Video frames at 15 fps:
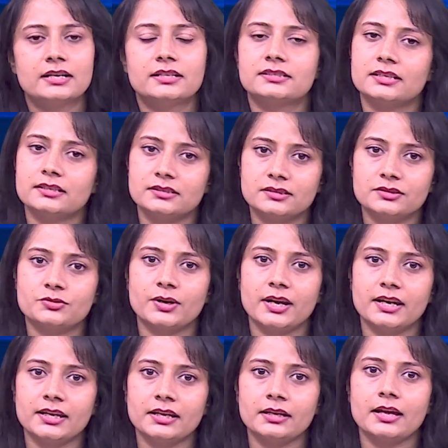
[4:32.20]
Since the
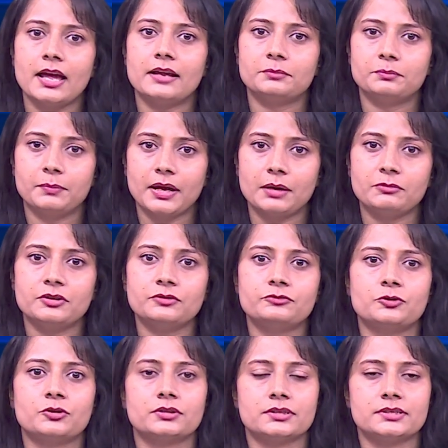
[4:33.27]
training and payment
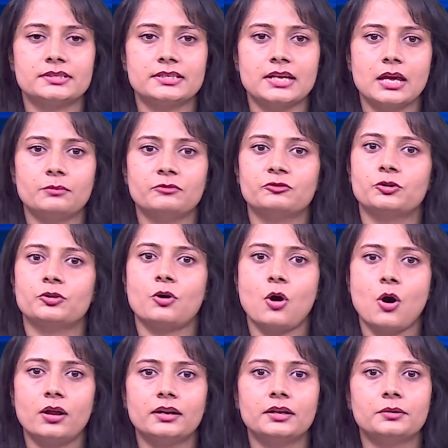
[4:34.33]
for the same were
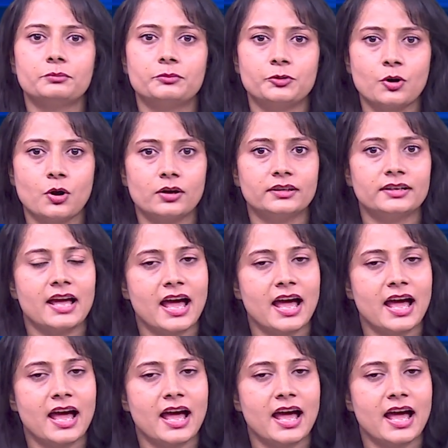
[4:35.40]
all abroad,